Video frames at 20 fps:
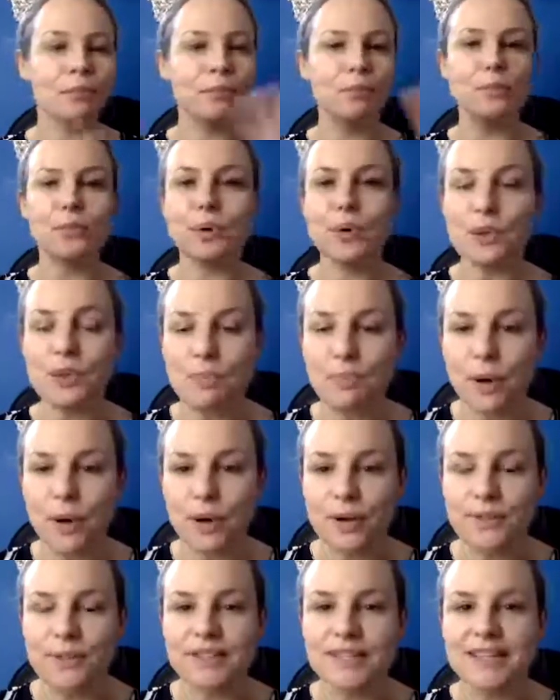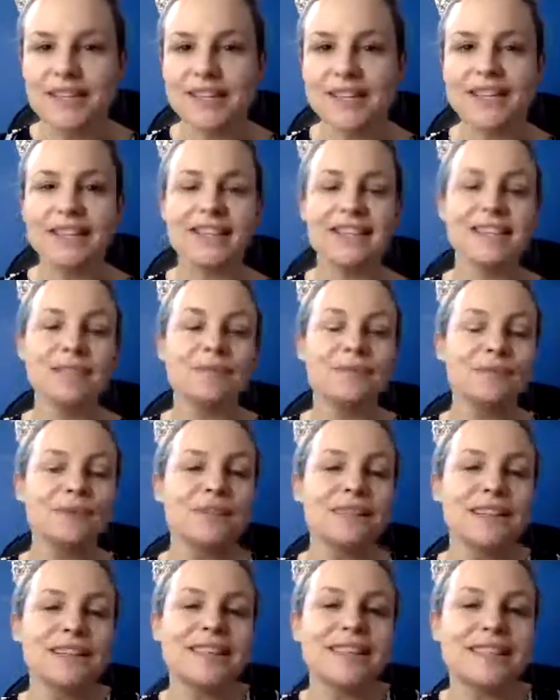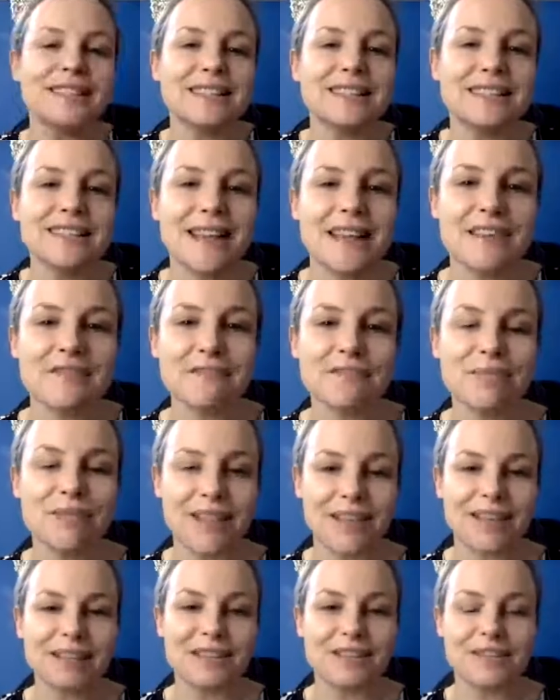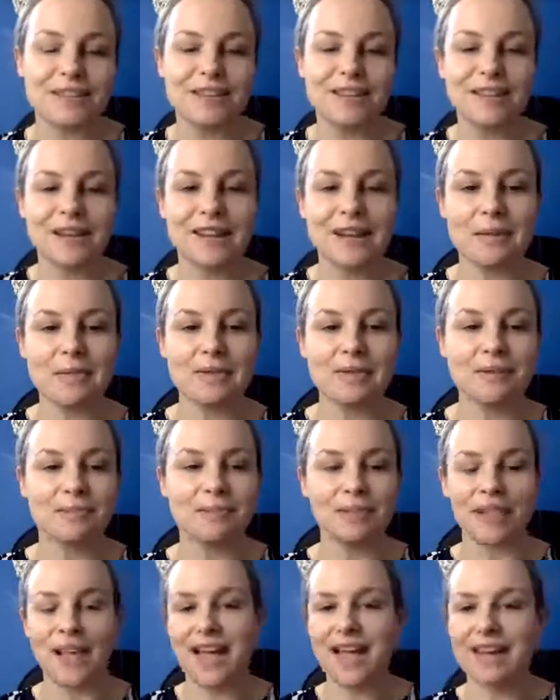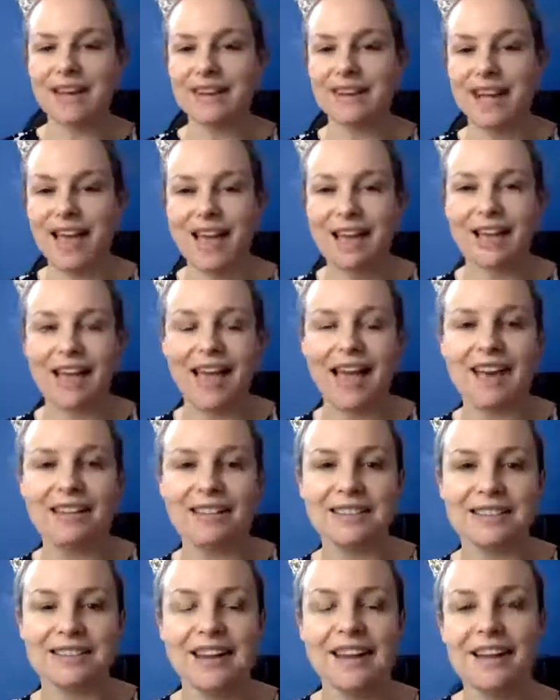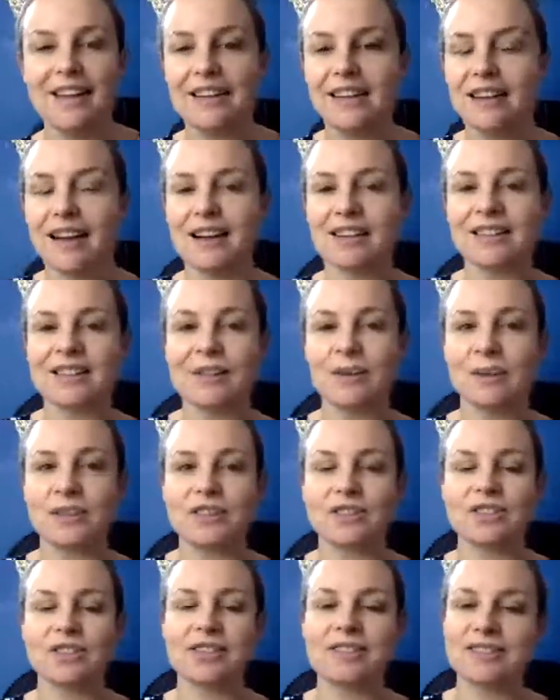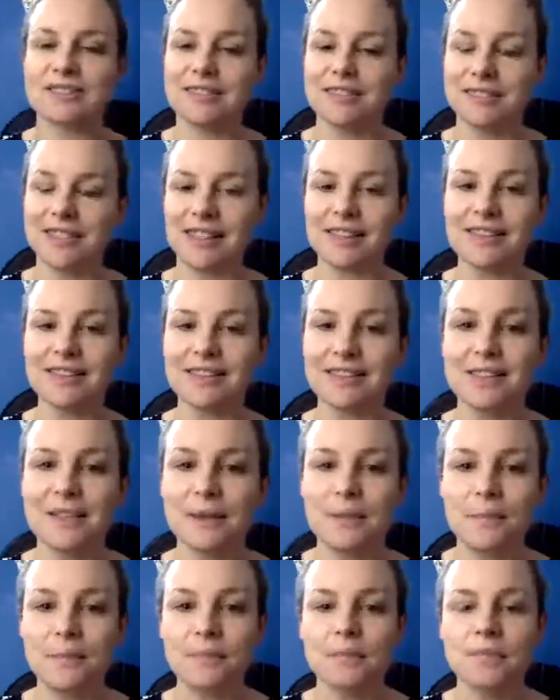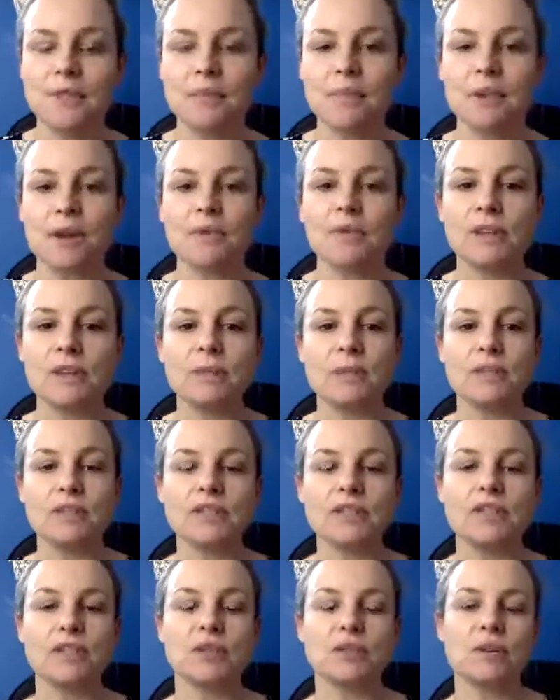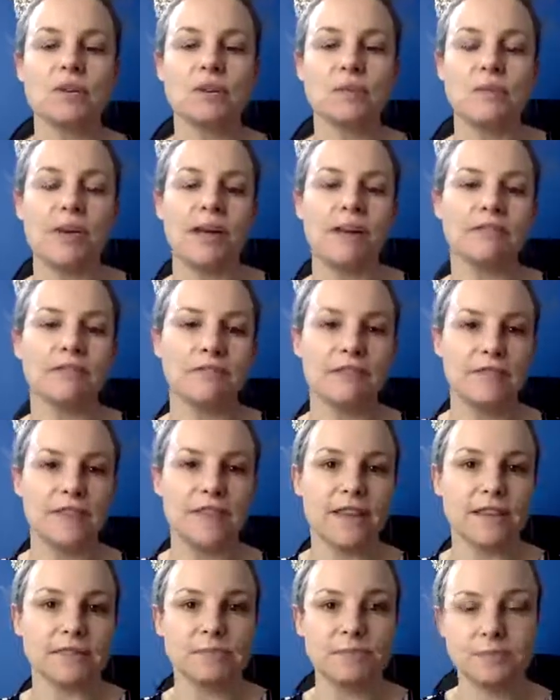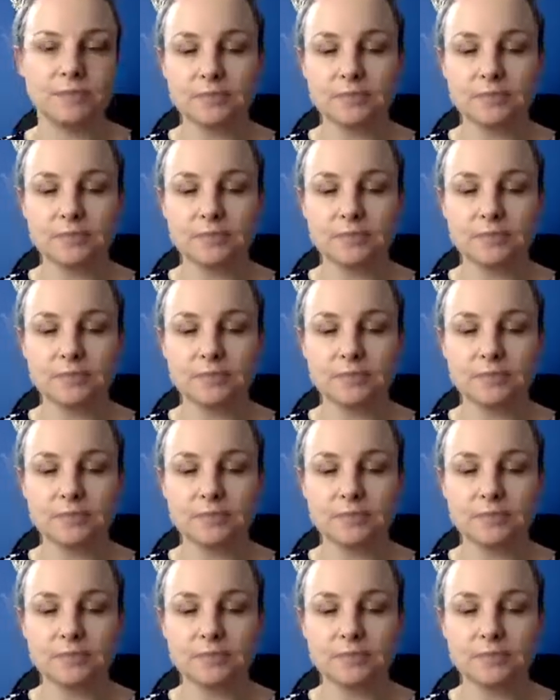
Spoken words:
Put your posts in. This really is a safe place for you to come and play and hang out and ask questions and things. But I really wanted to talk about fear.